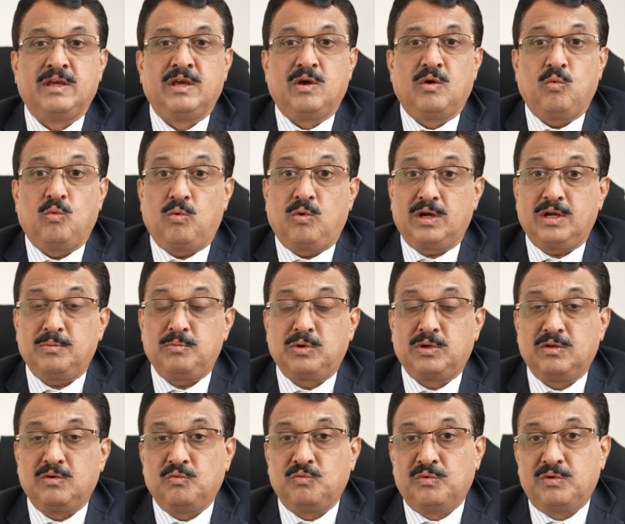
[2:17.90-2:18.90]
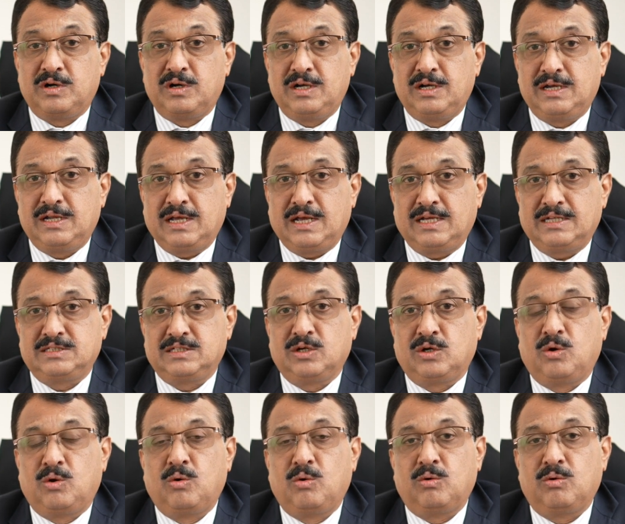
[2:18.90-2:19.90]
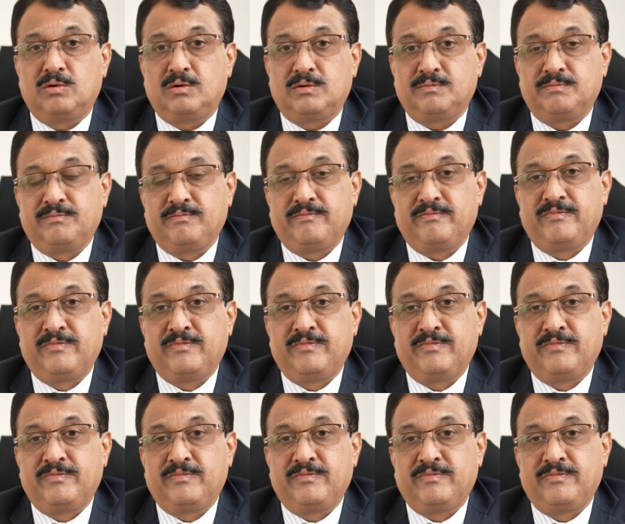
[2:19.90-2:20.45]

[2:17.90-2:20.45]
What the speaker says: What about the world as a whole?